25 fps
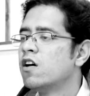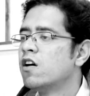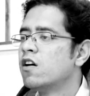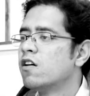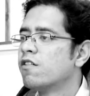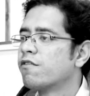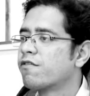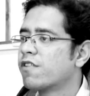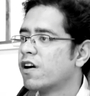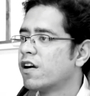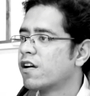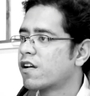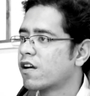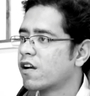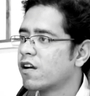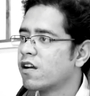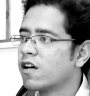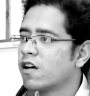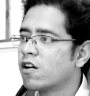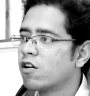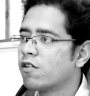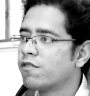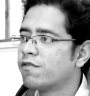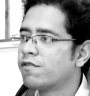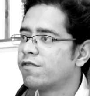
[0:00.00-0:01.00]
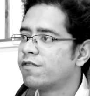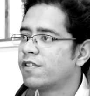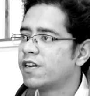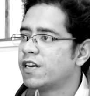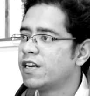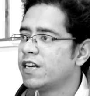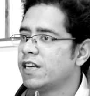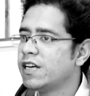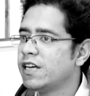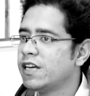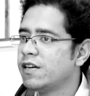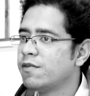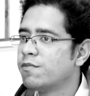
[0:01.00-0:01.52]
front runner of
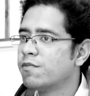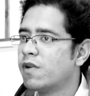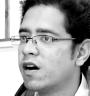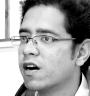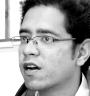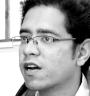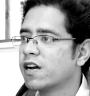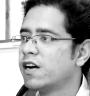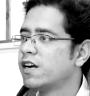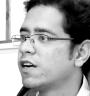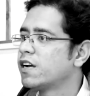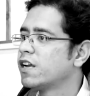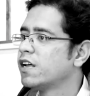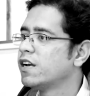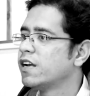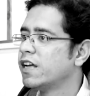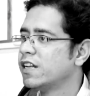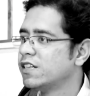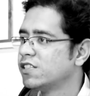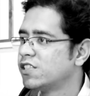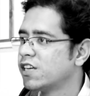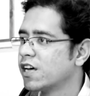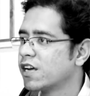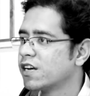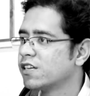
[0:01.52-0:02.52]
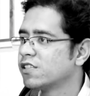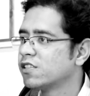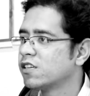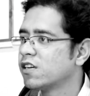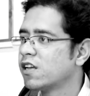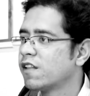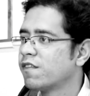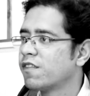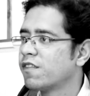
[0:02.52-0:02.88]
tea market in NCR region, and